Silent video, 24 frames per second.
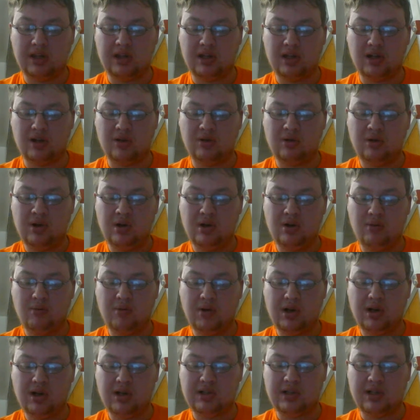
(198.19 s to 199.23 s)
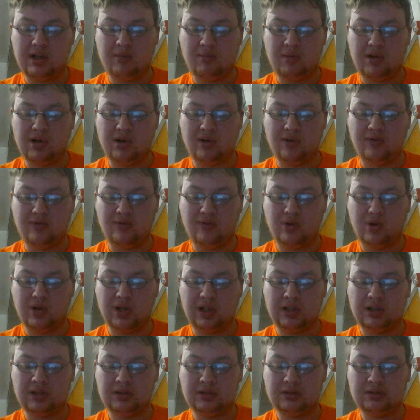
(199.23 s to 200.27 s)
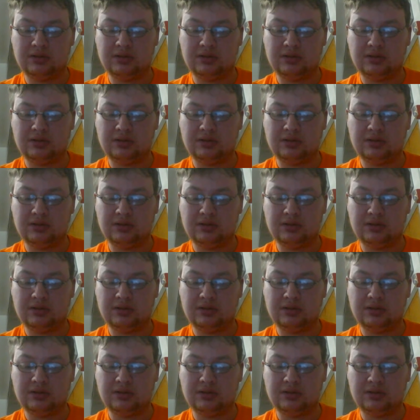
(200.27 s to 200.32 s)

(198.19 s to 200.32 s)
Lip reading: though we'll examine all four.